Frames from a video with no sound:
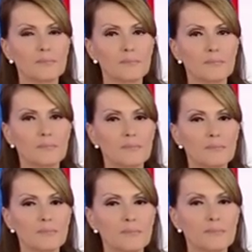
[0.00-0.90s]

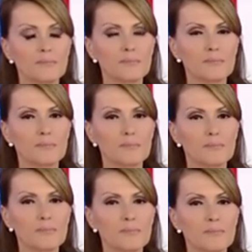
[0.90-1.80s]

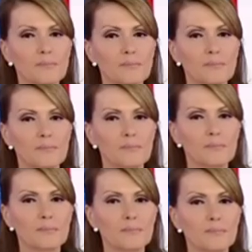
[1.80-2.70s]

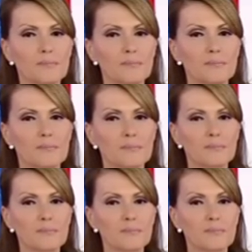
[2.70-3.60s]

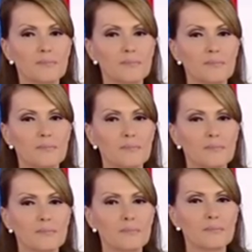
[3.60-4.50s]

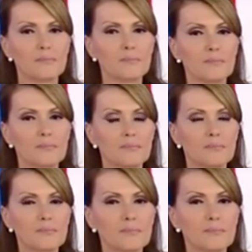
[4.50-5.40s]

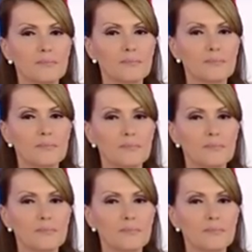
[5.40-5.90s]
This person isn't speaking.